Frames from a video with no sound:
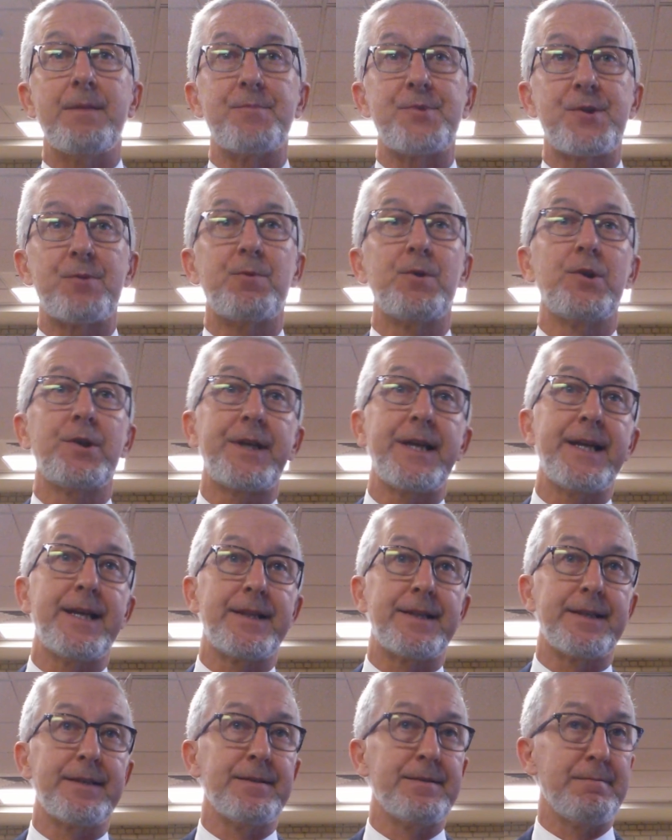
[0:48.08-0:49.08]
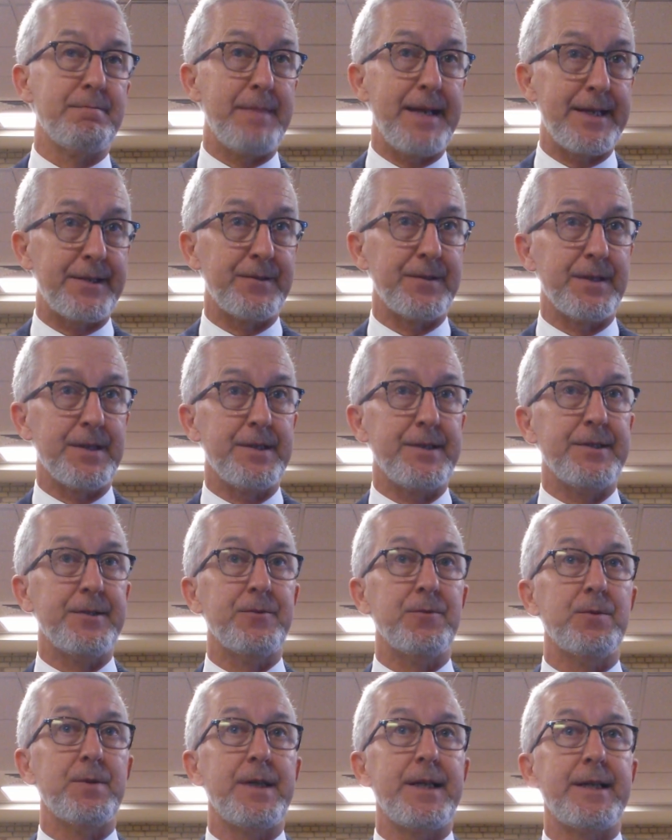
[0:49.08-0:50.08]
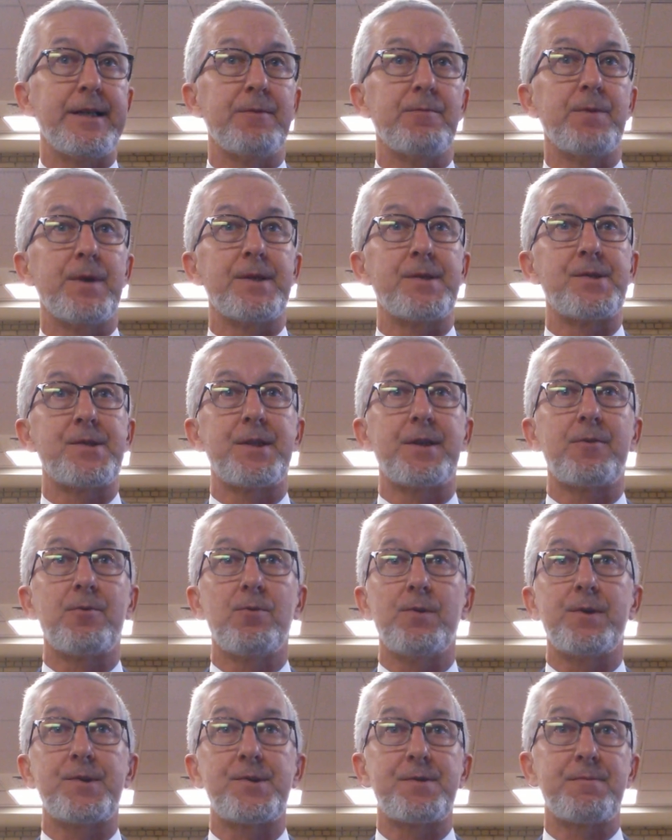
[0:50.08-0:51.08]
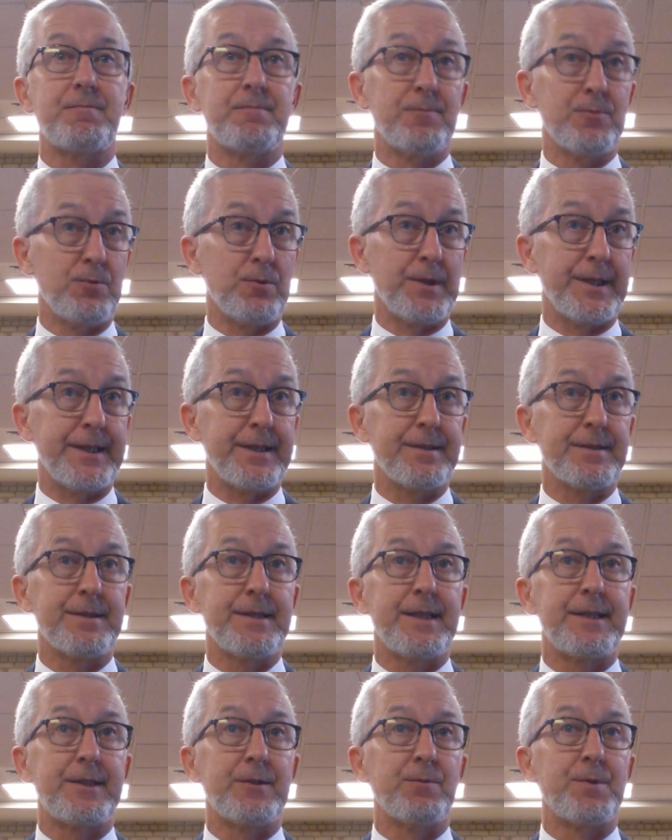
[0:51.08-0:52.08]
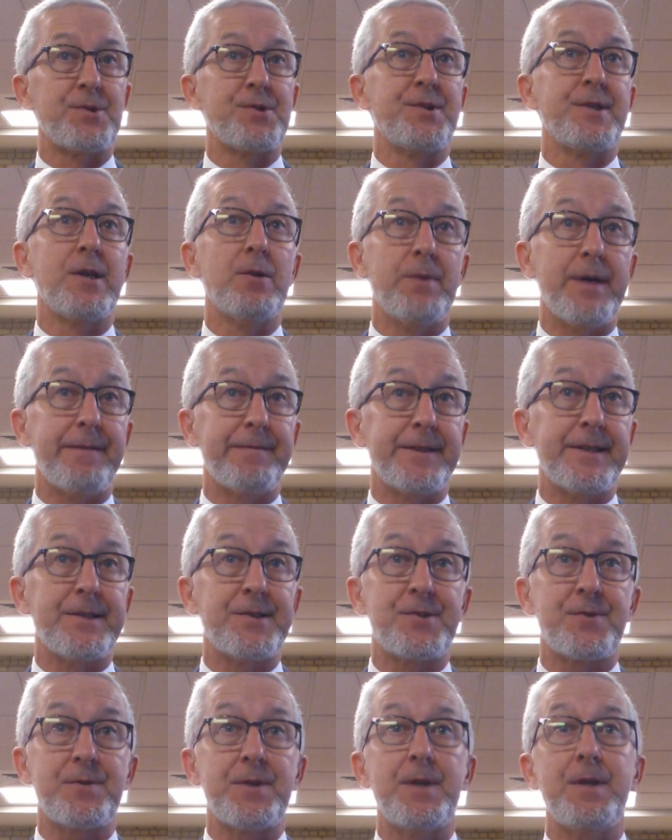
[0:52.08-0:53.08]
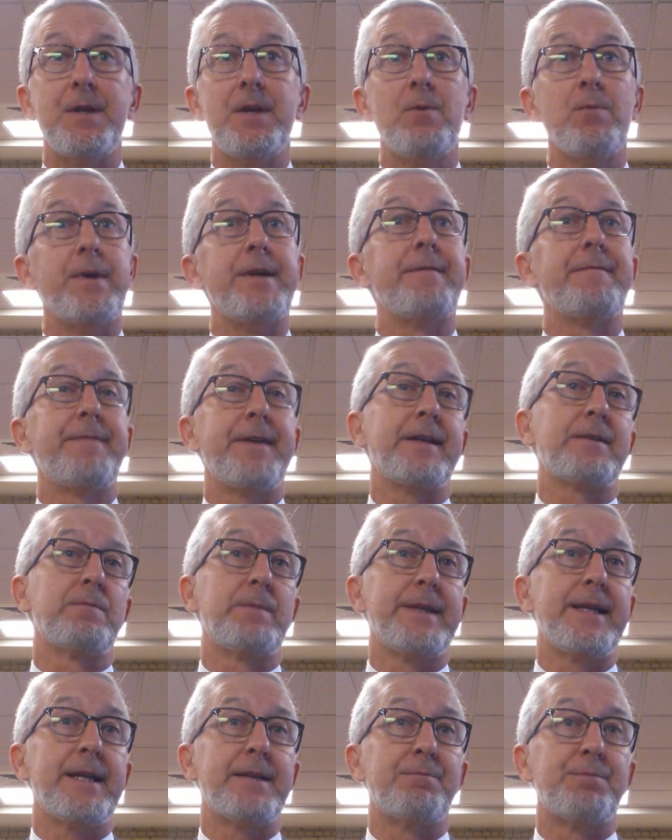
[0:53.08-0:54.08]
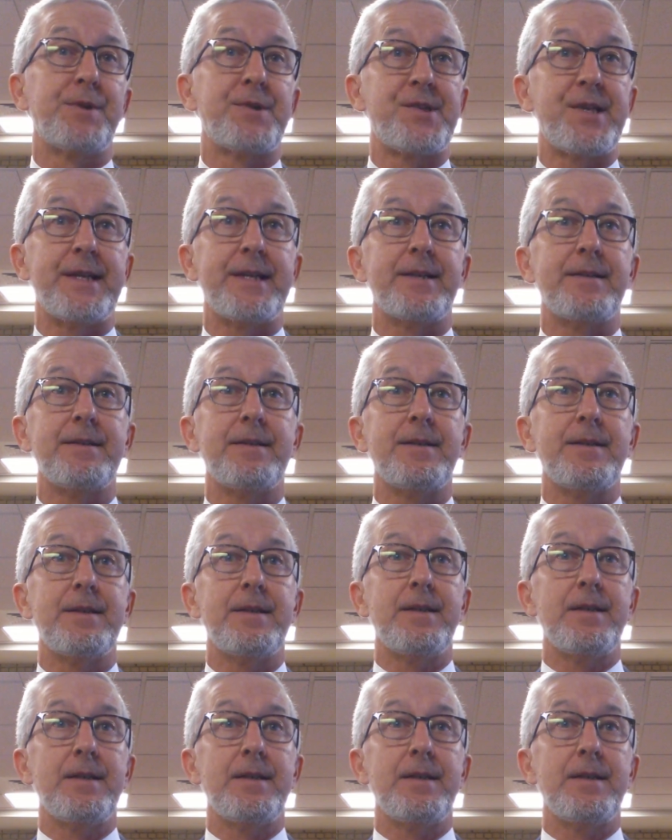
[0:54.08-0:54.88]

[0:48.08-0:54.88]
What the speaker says: So we're looking at the matter anew, and it was the court's ruling that there was no evidence when in fact we had presented